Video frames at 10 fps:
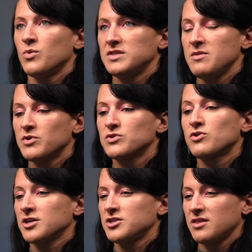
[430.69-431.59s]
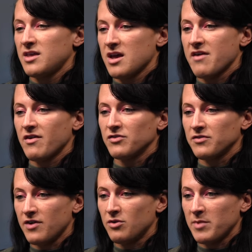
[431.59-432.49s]
was the most crushing thing I've
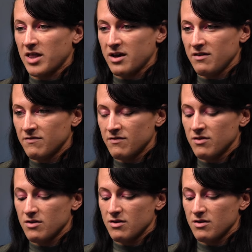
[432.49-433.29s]
ever felt in my life.